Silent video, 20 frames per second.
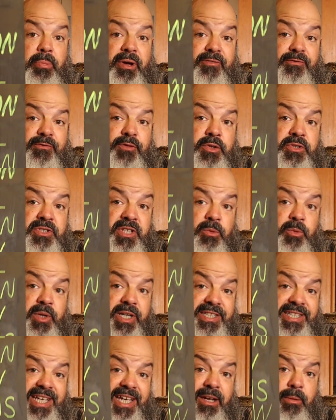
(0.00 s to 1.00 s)
but first I
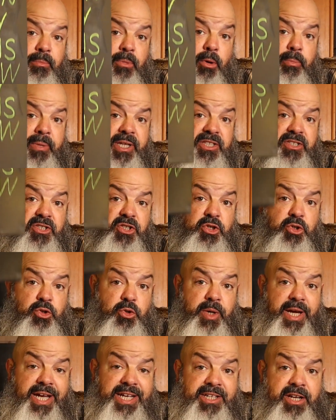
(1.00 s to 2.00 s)
want to take a moment
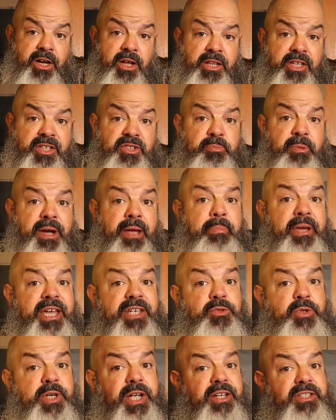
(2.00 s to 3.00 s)
to acknowledge my
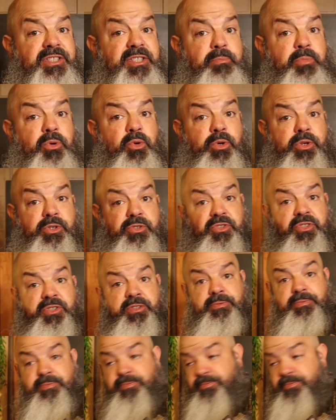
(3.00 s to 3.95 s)
Patreon supporters.